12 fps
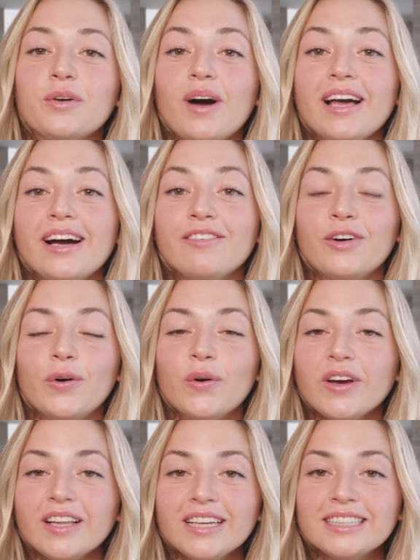I have
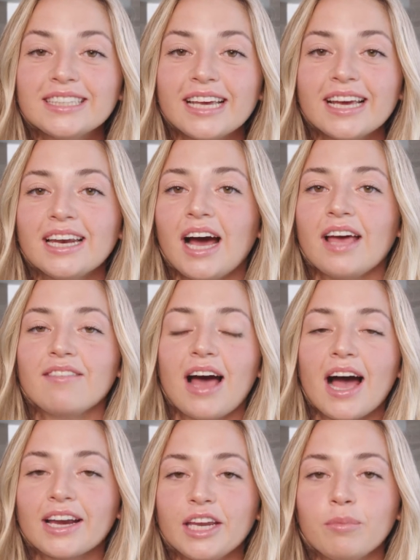oily skin, I have
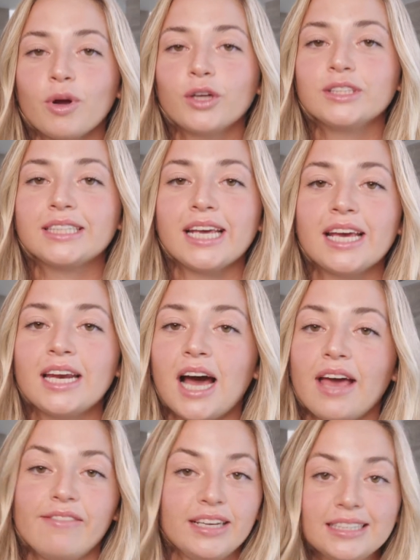acne-prone skin,
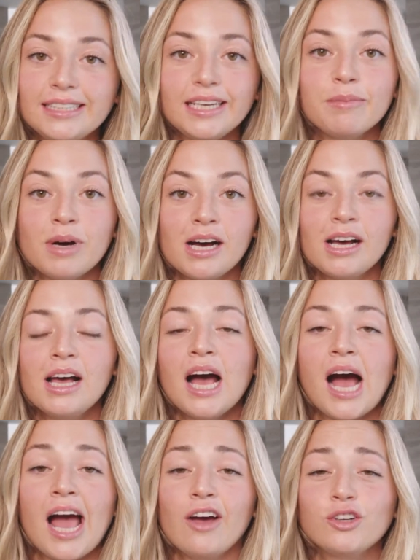I have eczema.
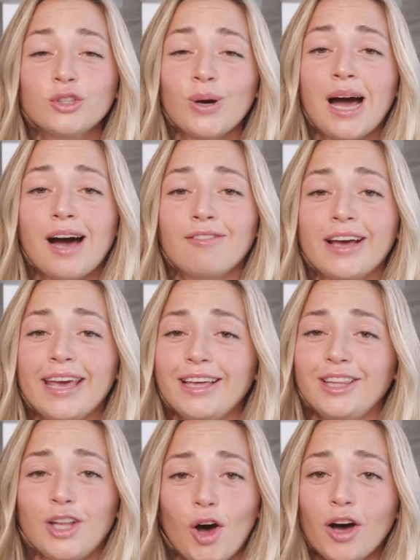I also have a
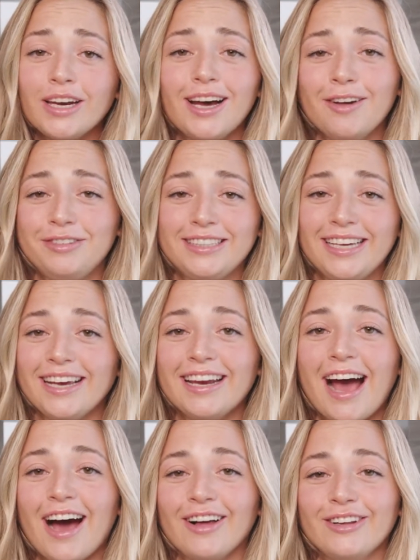lot of skin
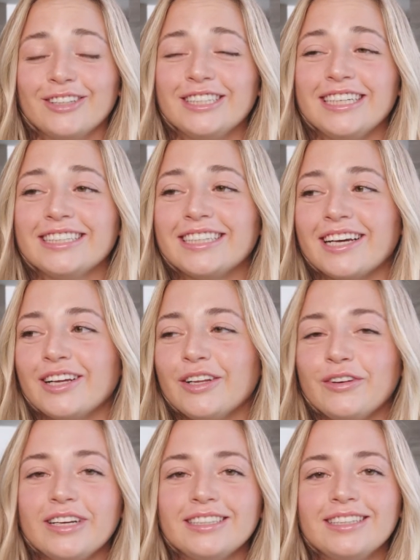allergies,
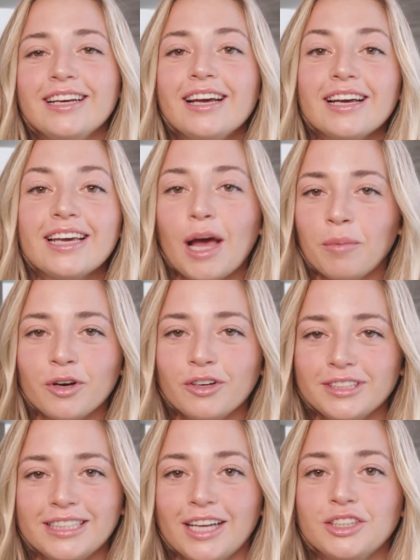including chemical
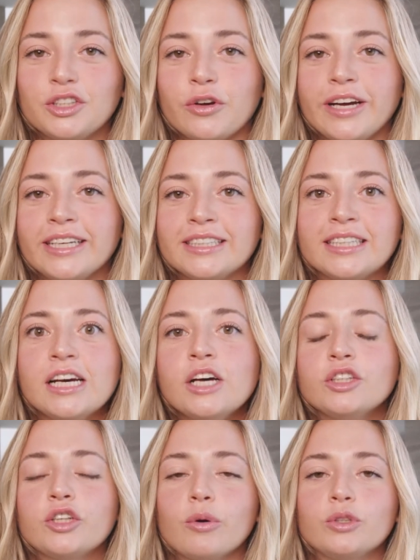sunscreens,
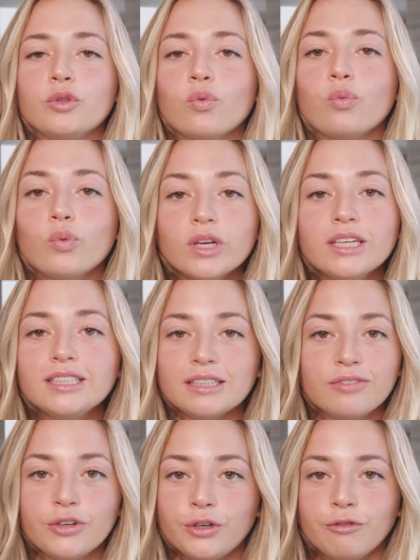so it's really
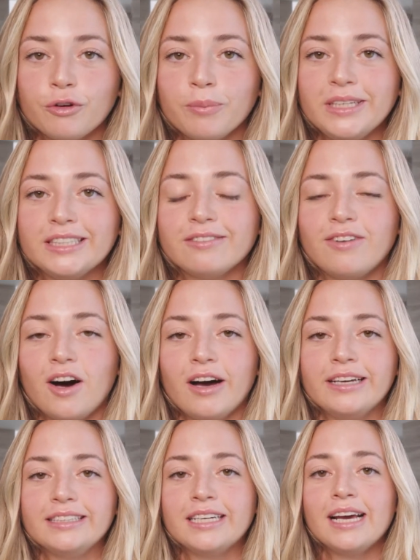difficult for me to
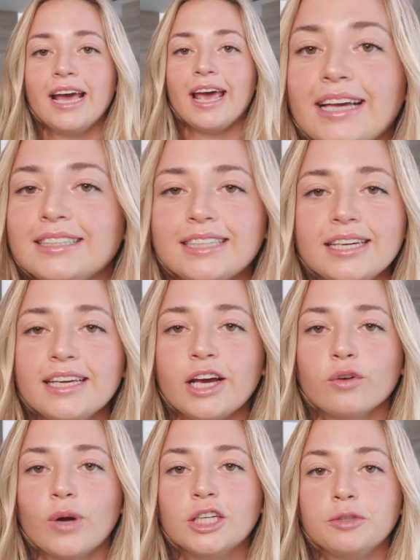find a
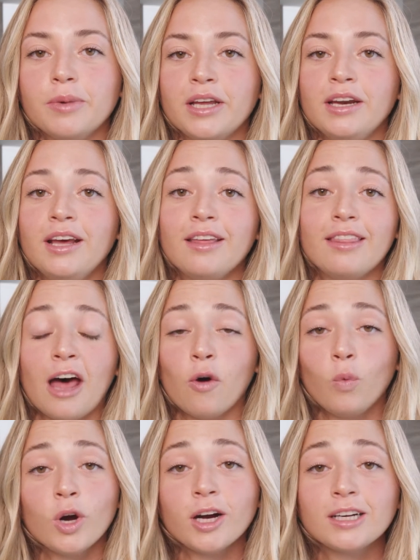skincare regimen that
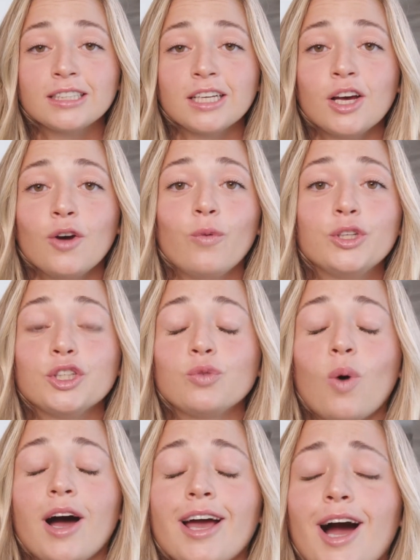works, which is
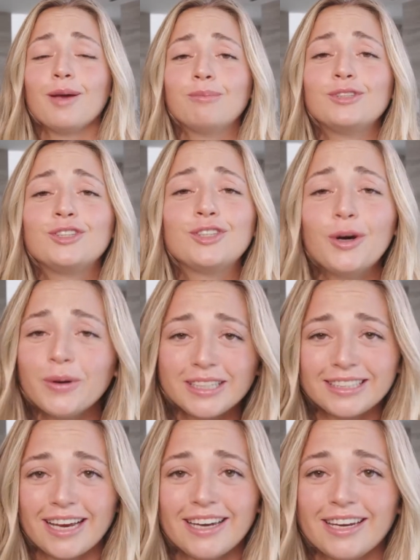why I'm so
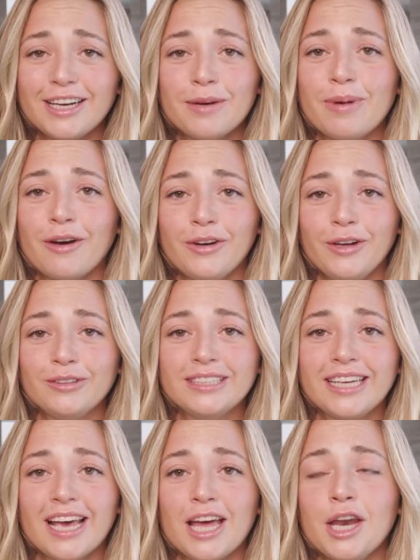excited about
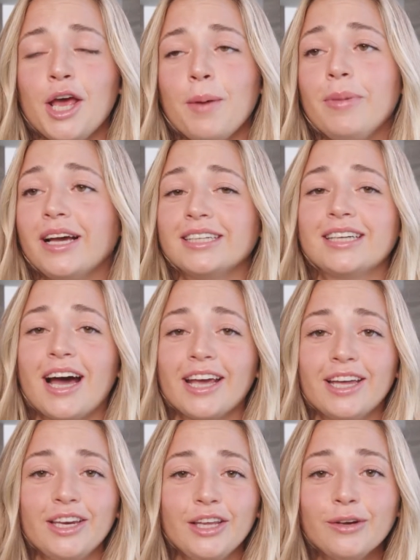Nudeskin, because I
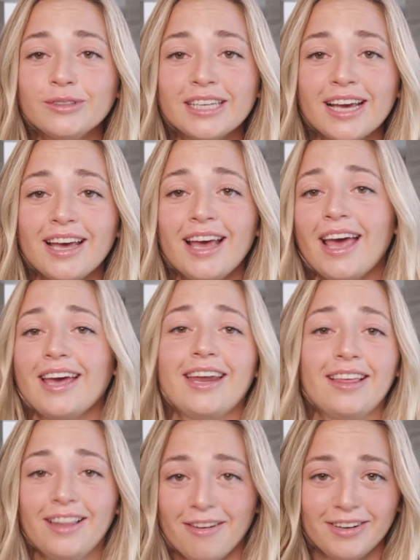can use it and
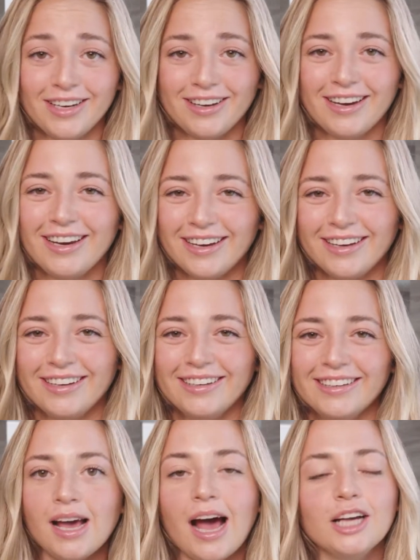I love it.
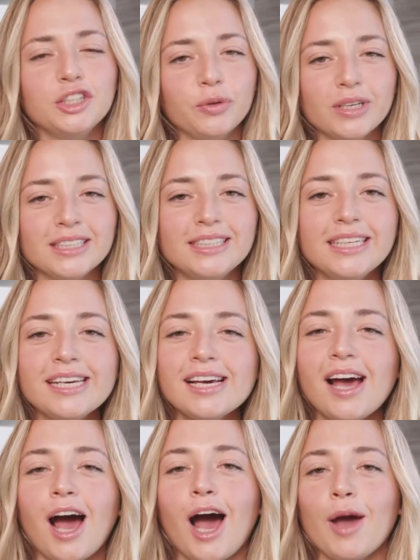As you can see,
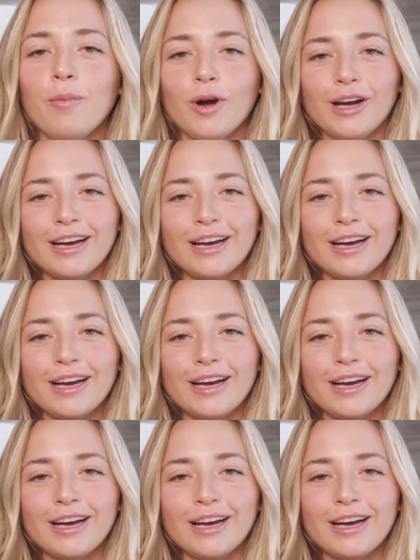I'm wearing